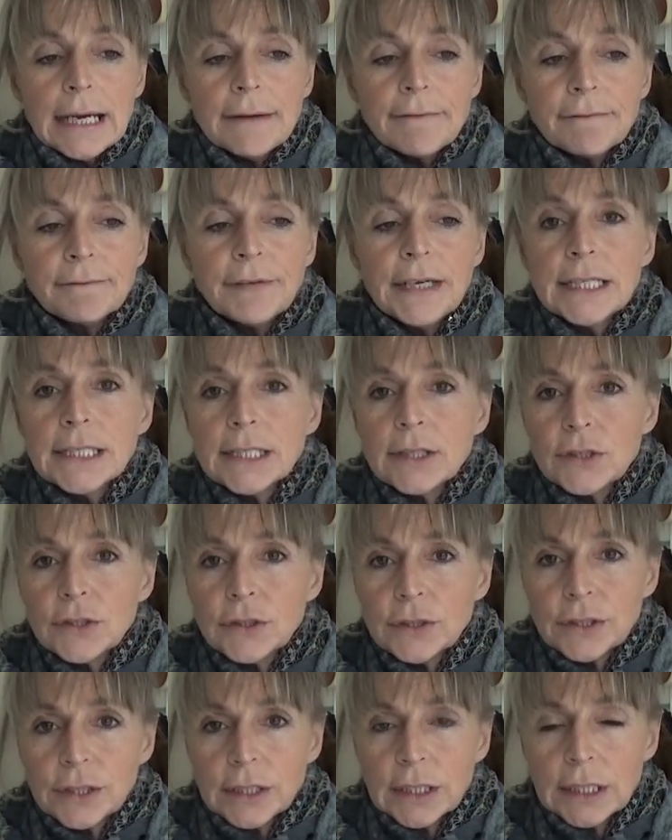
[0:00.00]
Visa
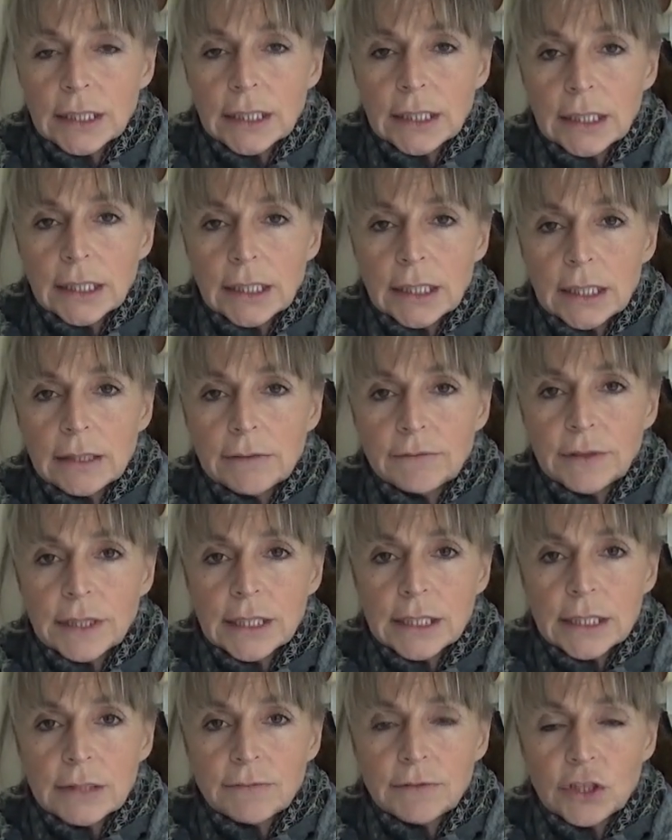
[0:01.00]

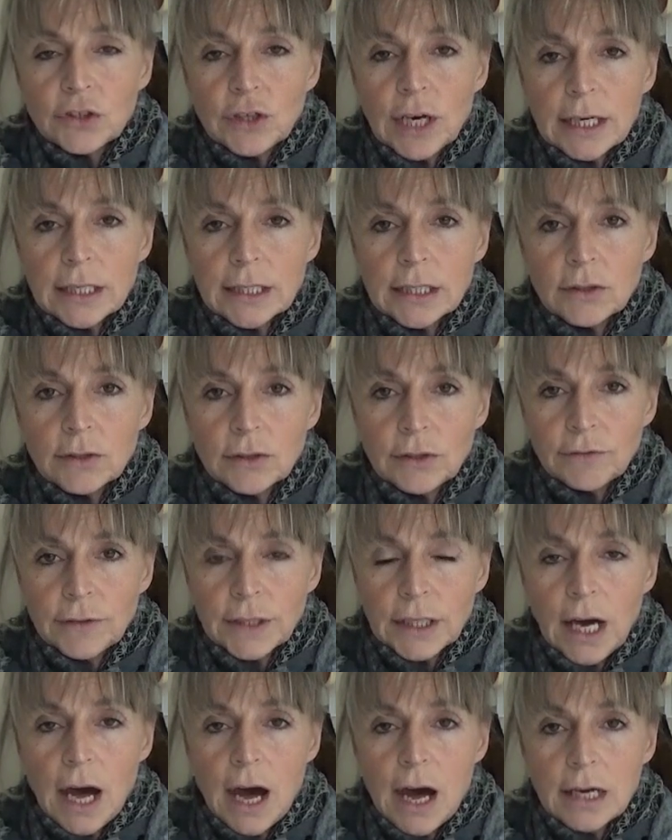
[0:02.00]
retracted all of the
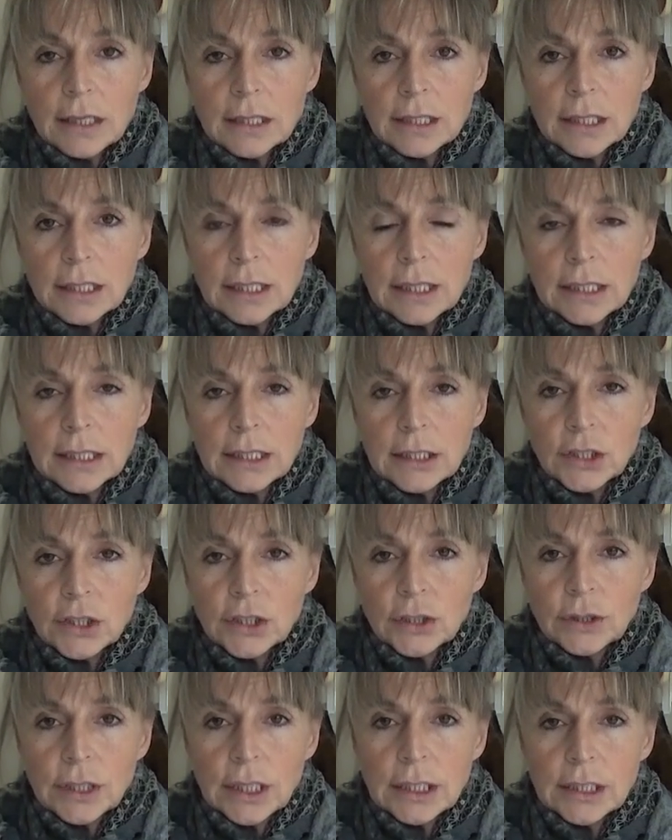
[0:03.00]
cards that they'd
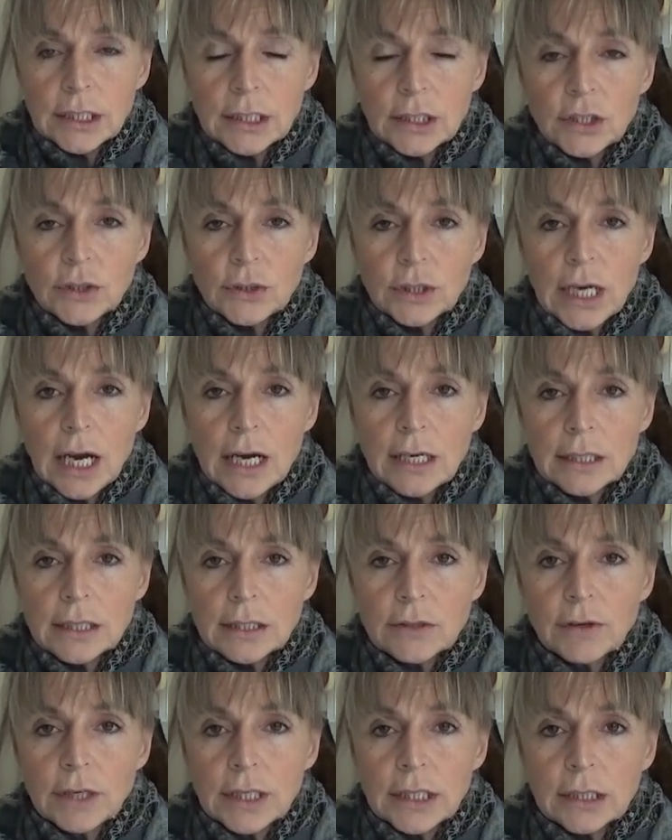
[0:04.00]
issued. They'd issued
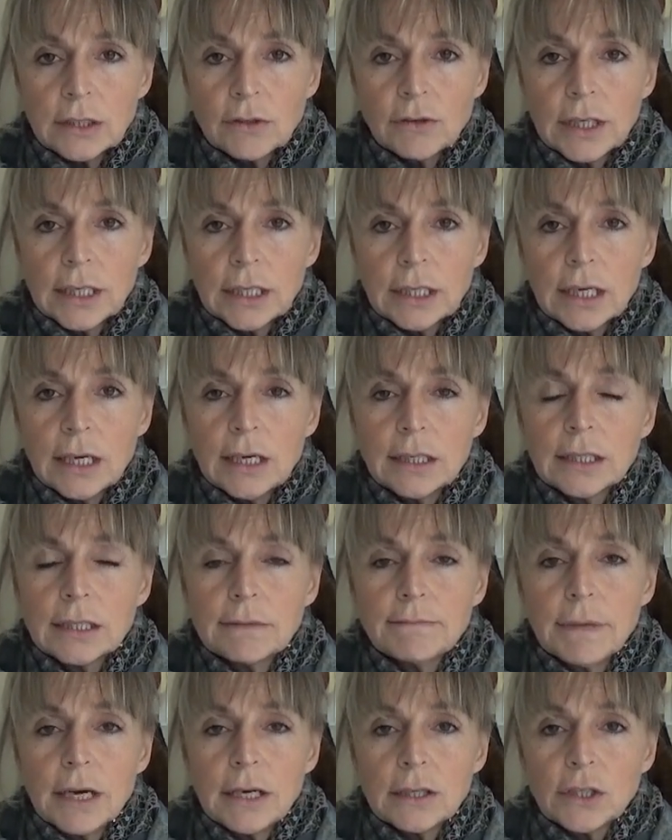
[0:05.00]
kindness credit cards
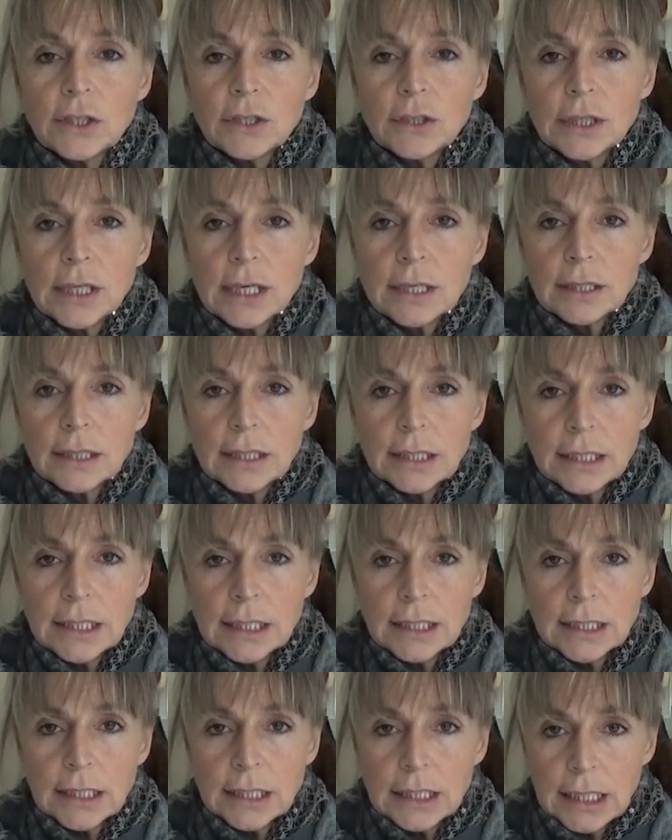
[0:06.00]
in March
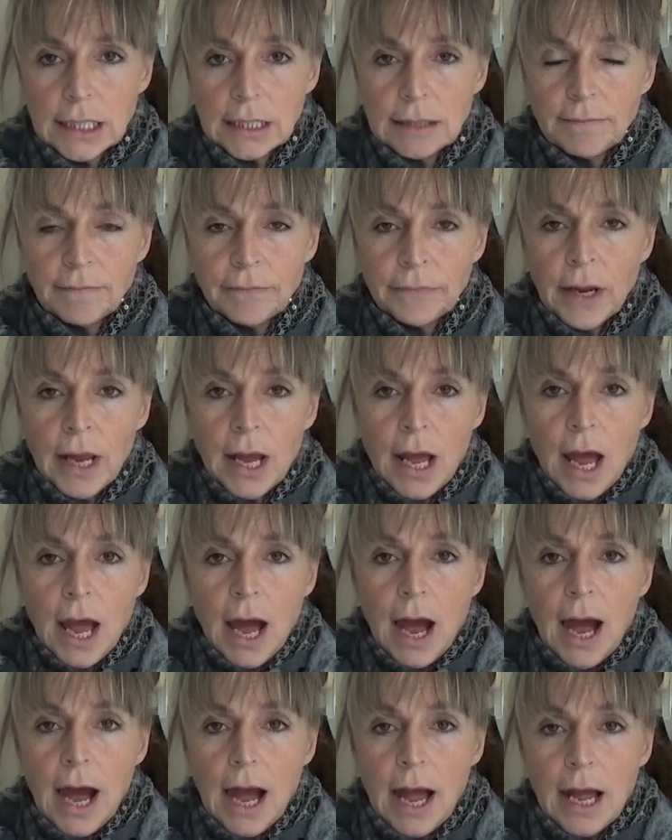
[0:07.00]
2016.
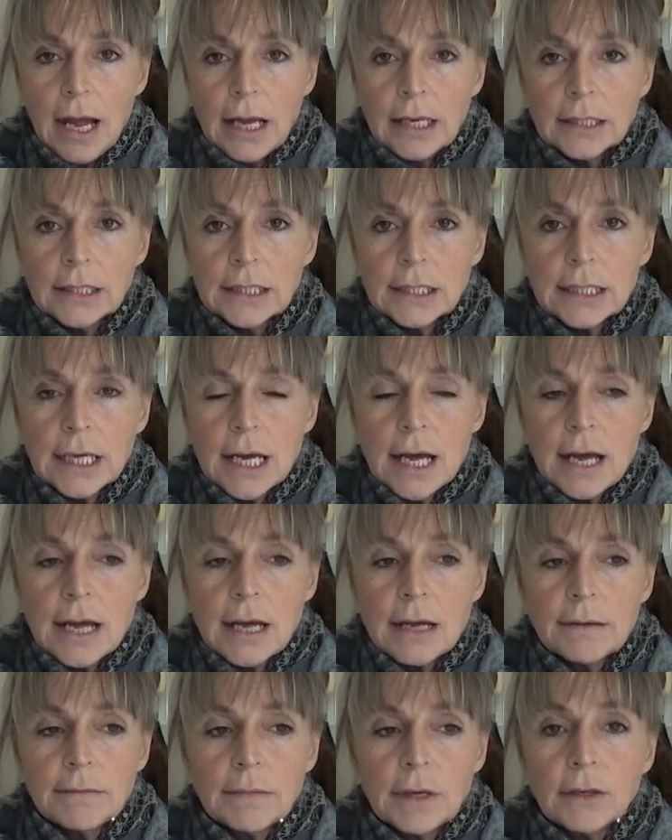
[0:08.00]
And
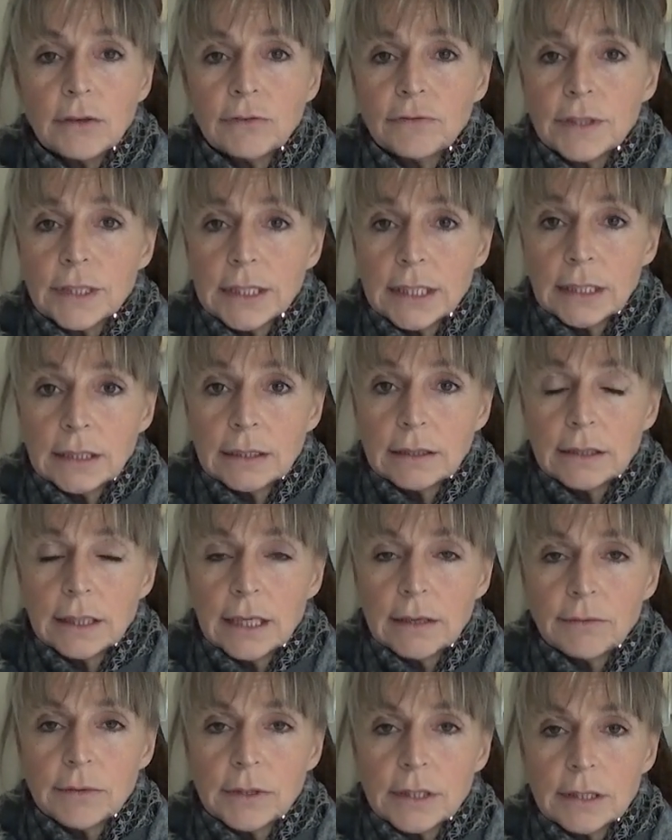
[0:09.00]
obviously
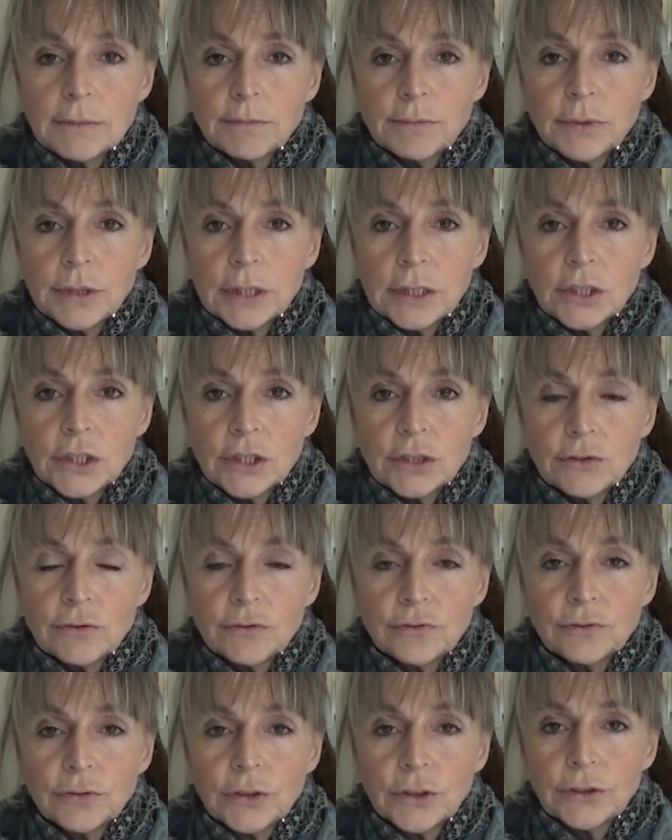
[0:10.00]
that was a breach
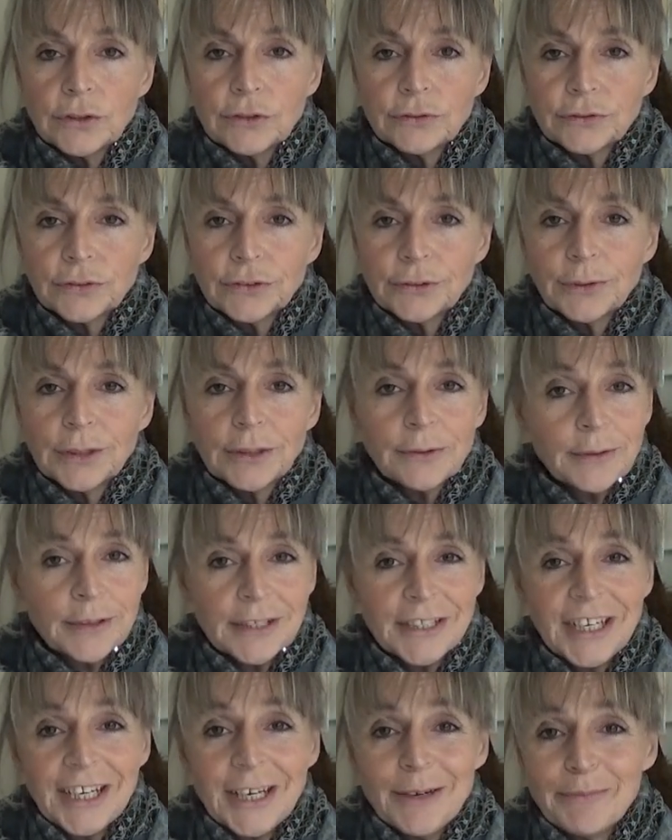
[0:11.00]
of well, it
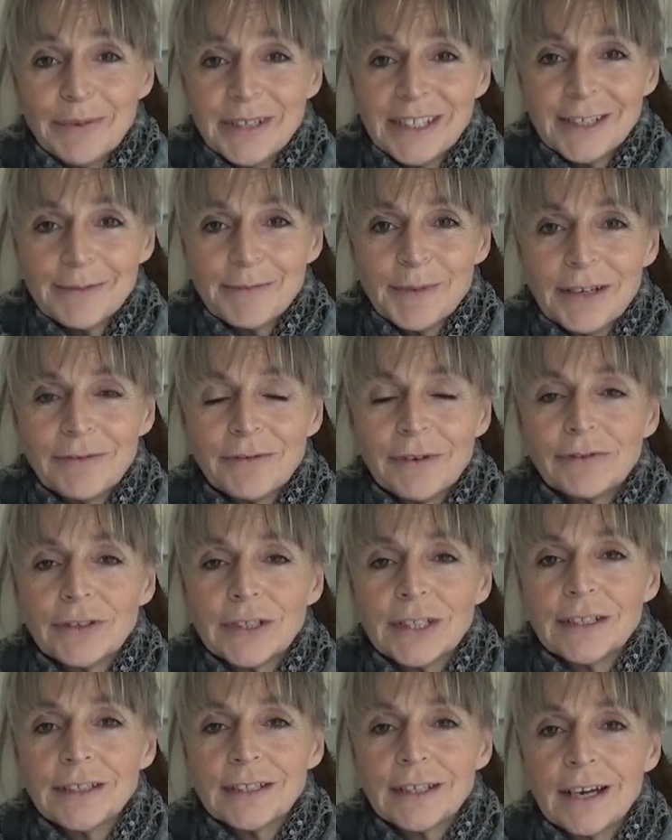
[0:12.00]
was the epitome of
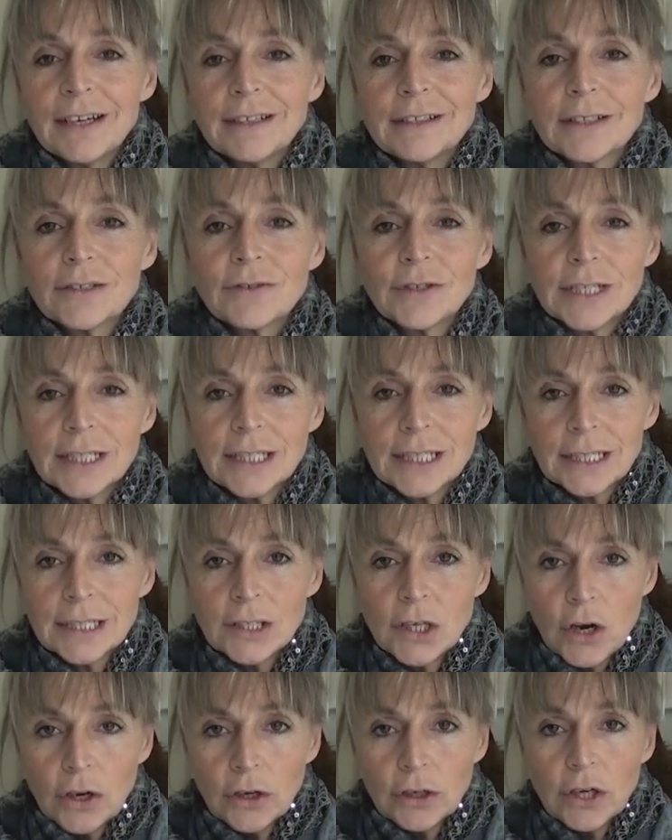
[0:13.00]
everything that kindness credits is
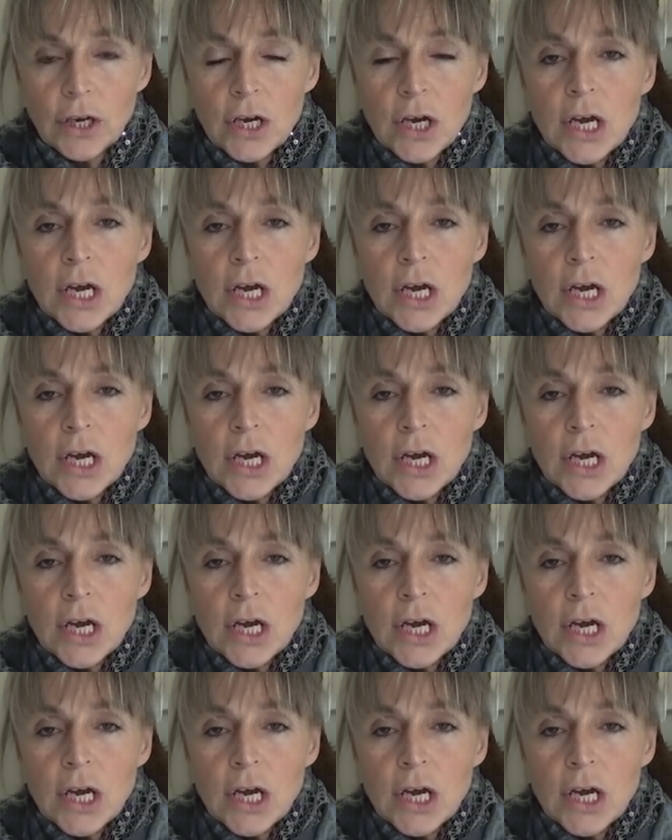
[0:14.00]
not.